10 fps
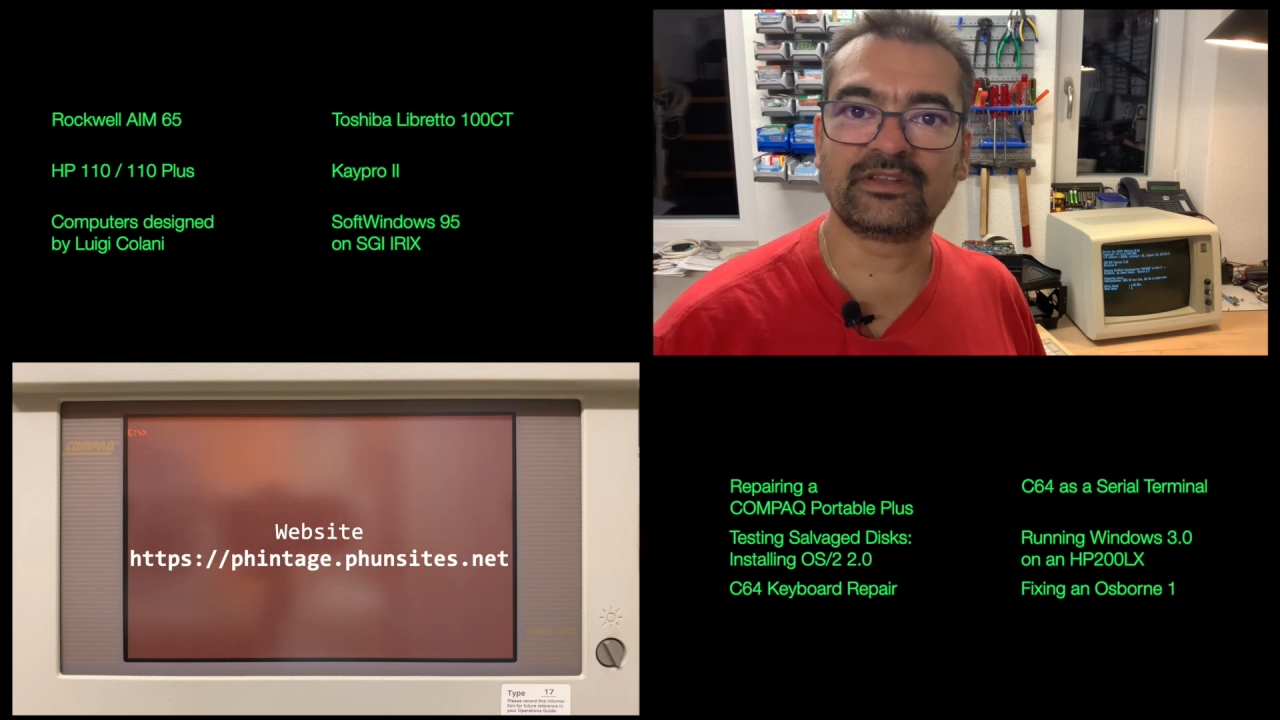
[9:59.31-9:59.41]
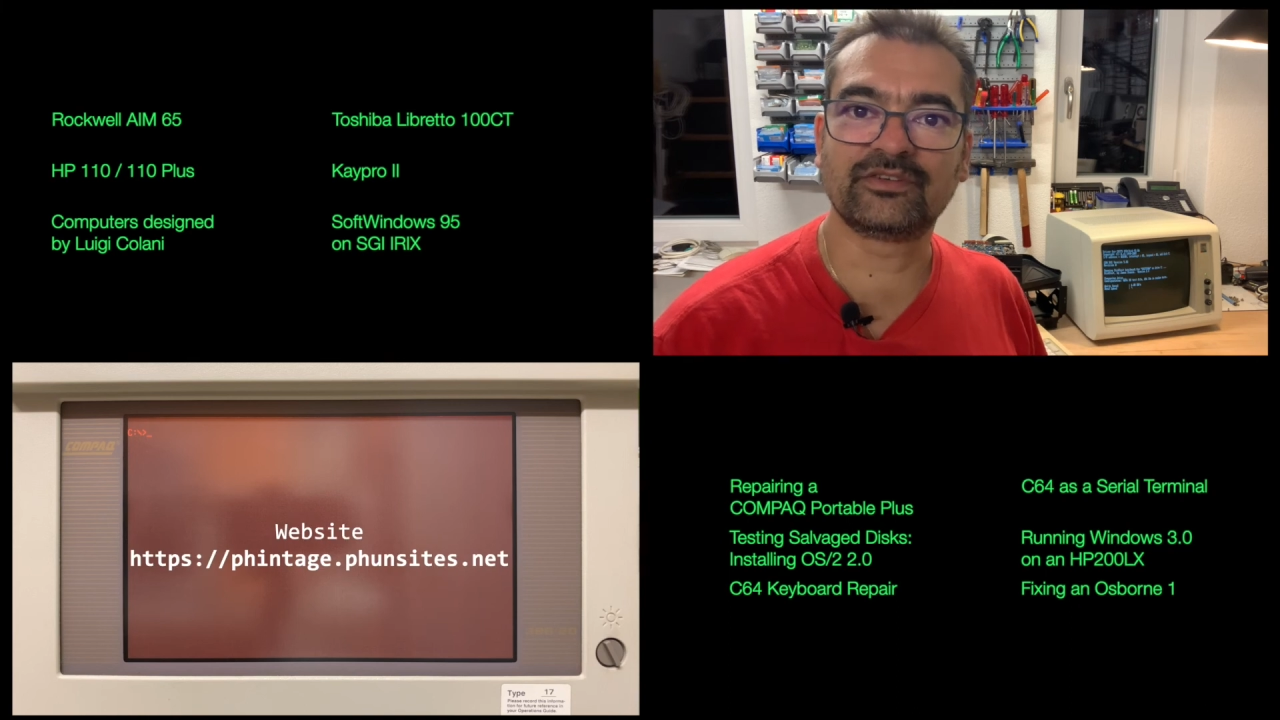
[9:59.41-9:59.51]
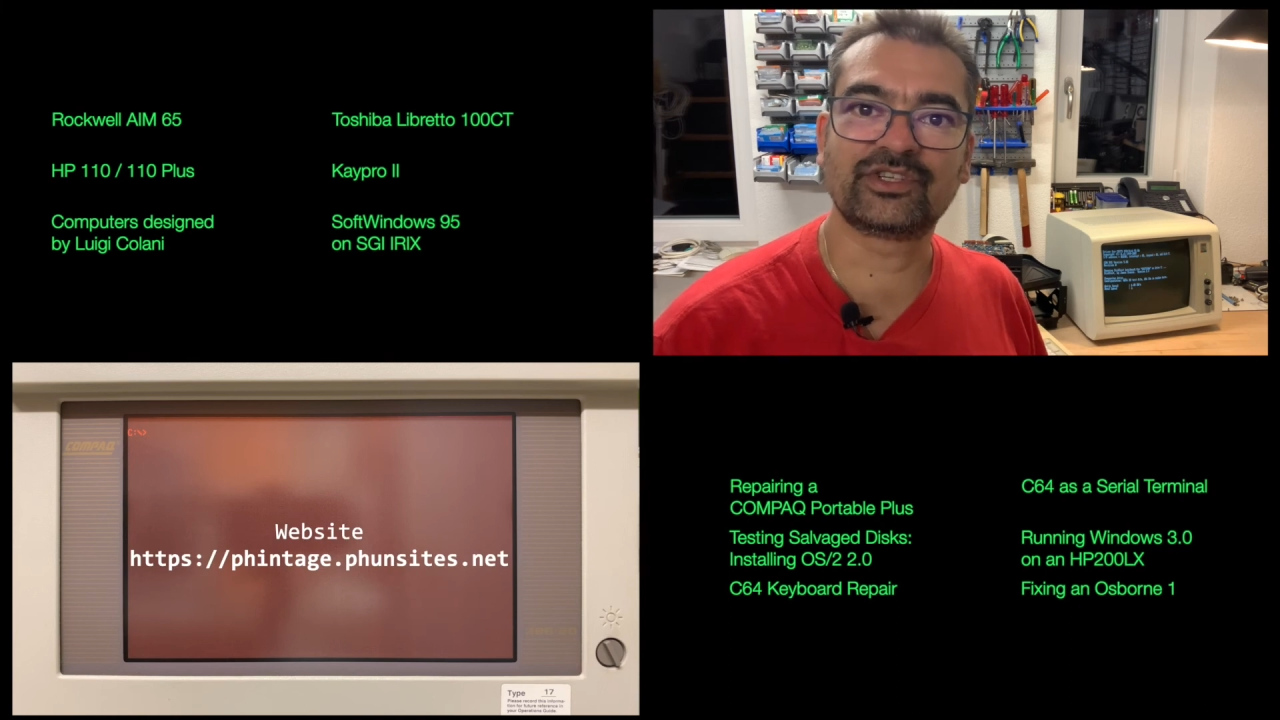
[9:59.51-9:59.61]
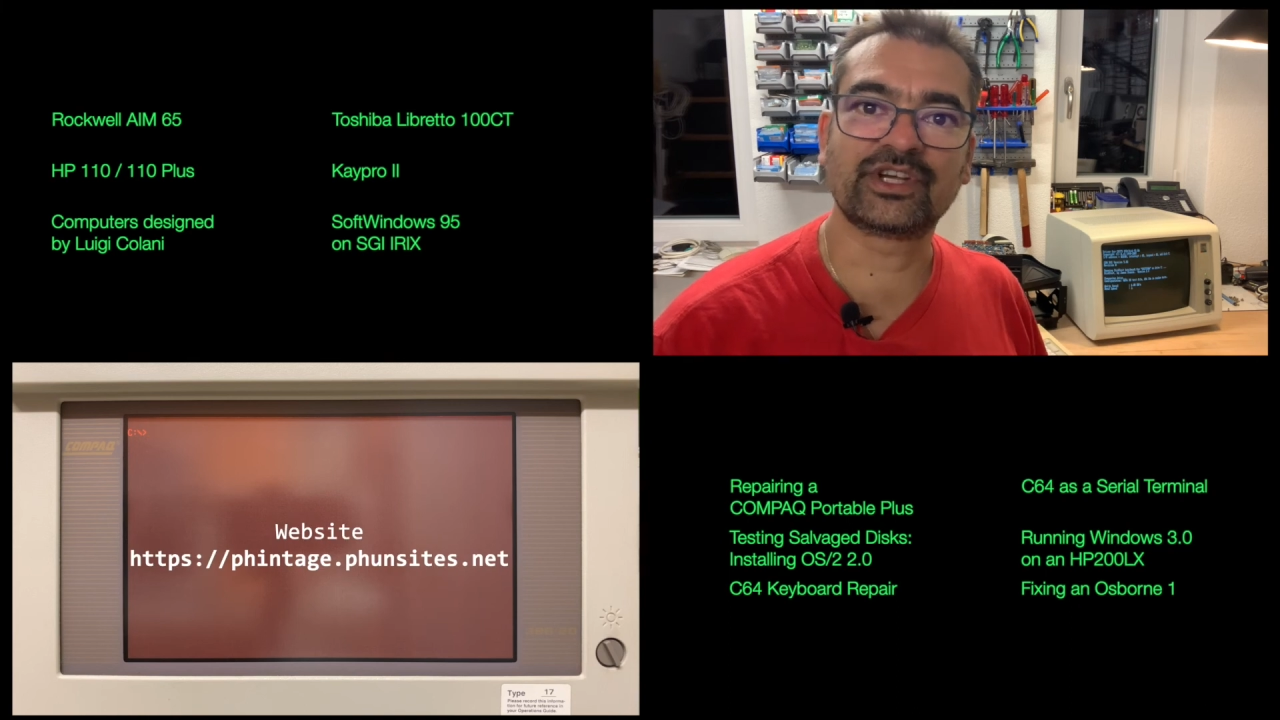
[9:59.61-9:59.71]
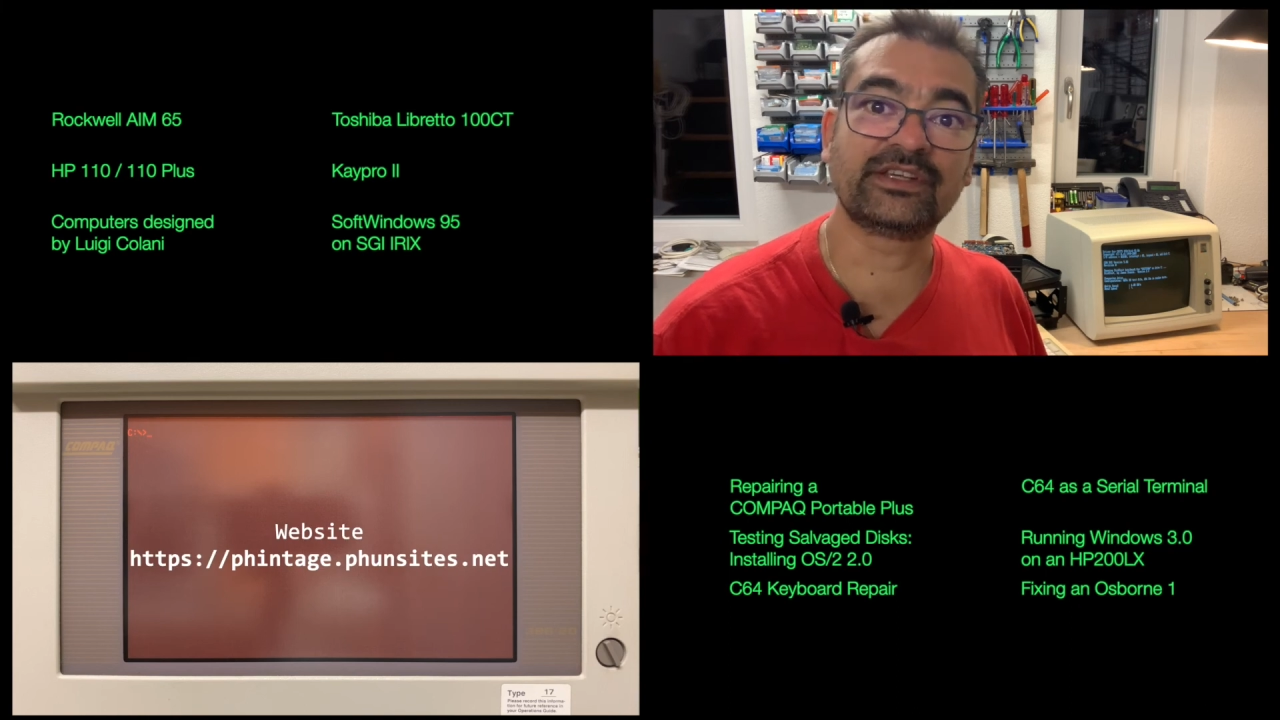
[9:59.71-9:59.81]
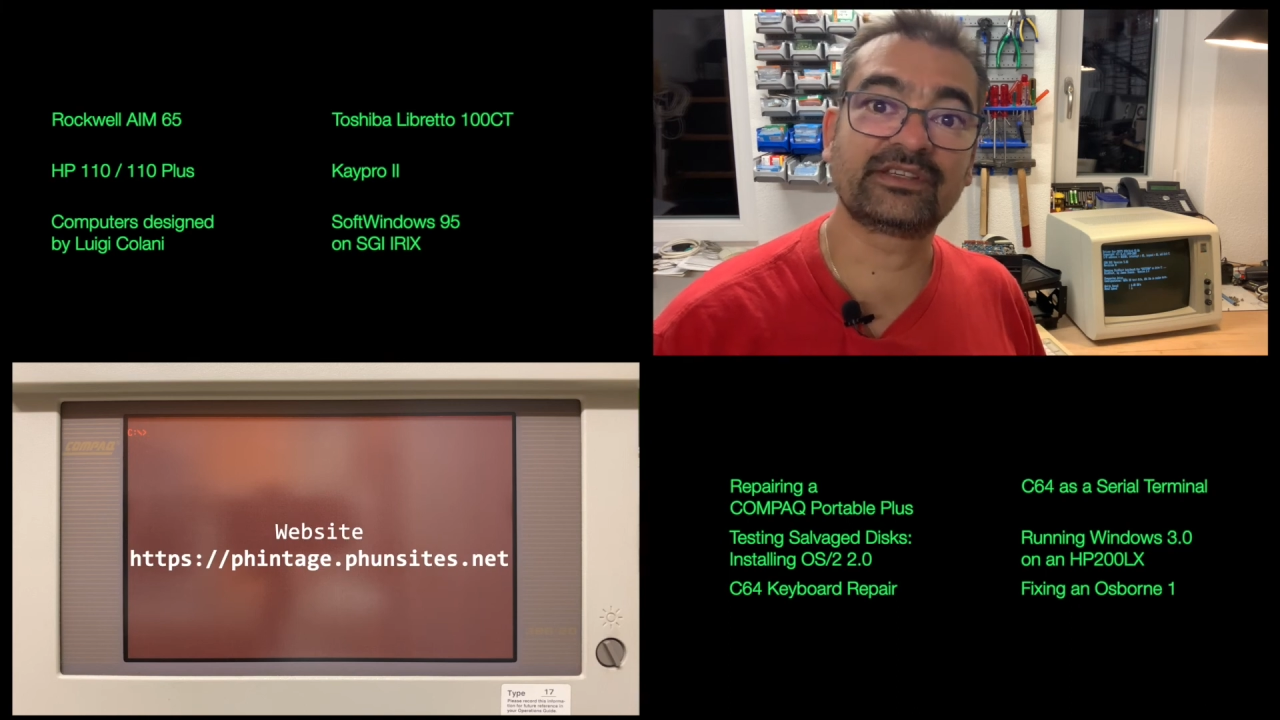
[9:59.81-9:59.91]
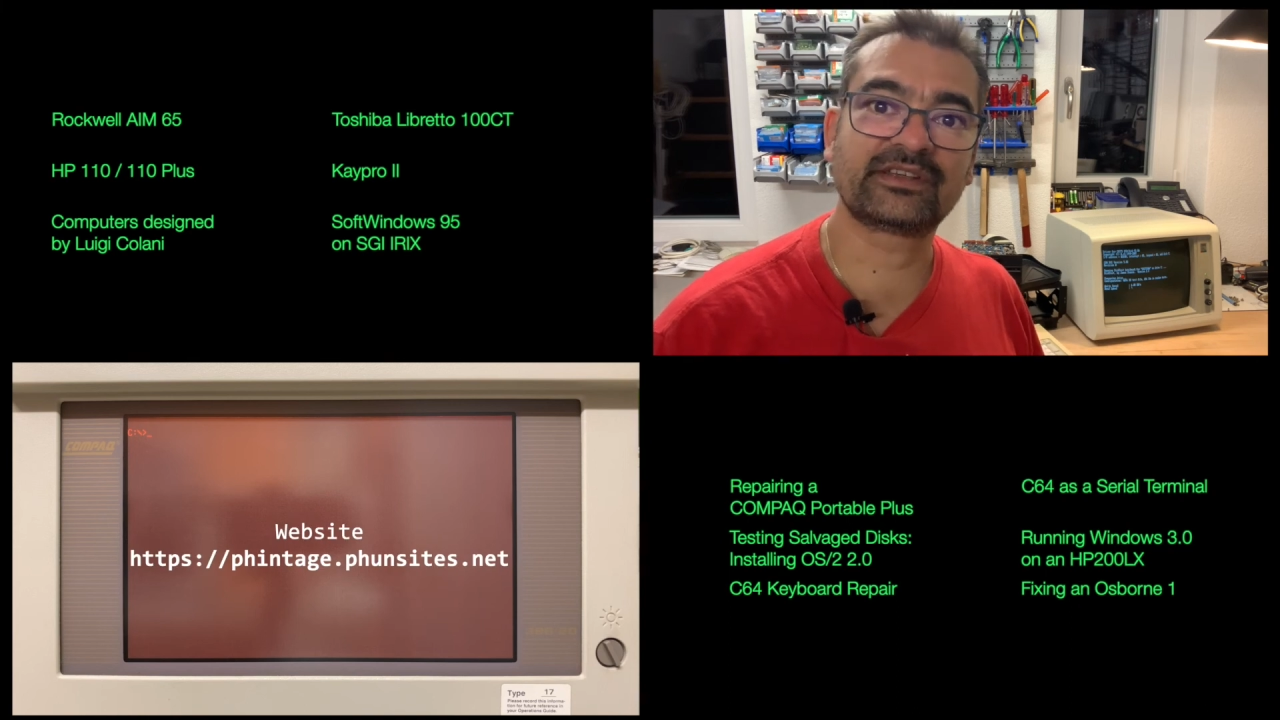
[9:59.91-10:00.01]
to chase